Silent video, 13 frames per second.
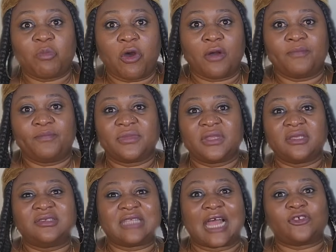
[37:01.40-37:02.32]
mom
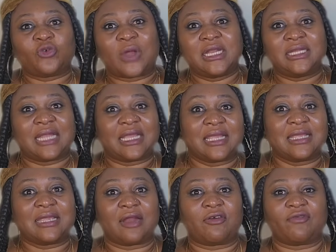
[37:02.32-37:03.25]
is actually taking
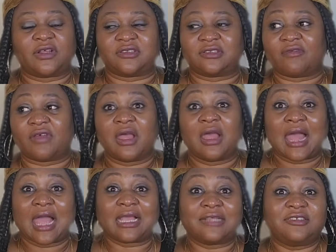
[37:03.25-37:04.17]
care of herself.
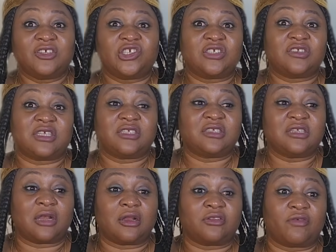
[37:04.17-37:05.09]
I can see she's eating
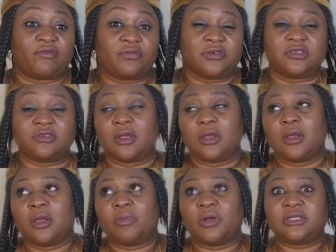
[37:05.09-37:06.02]
a lot of fruits.
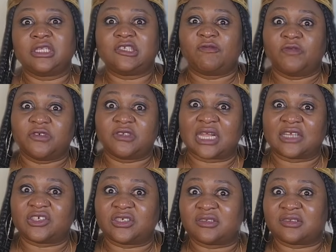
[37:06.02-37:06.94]
But this fruits
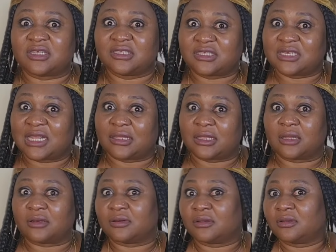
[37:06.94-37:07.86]
that she's eating
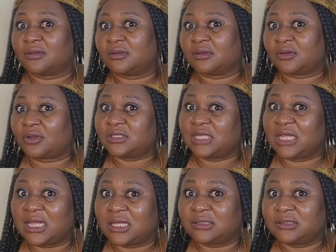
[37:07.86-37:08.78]
again
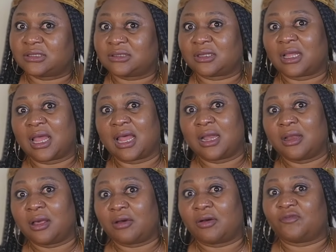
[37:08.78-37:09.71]
contains a
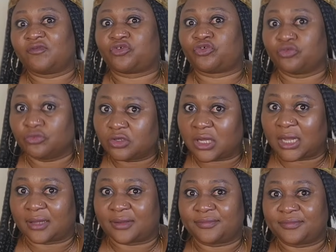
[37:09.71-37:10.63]
lot of
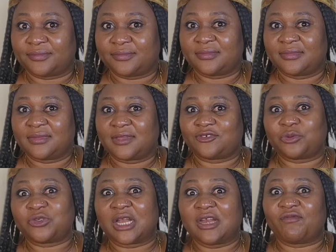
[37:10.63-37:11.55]
sugar,
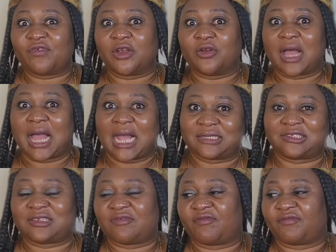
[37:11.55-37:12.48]
especially if you're not
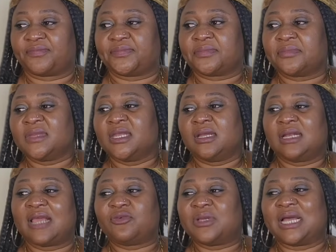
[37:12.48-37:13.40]
active.
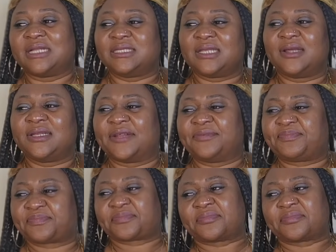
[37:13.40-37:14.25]
Like, we can tell that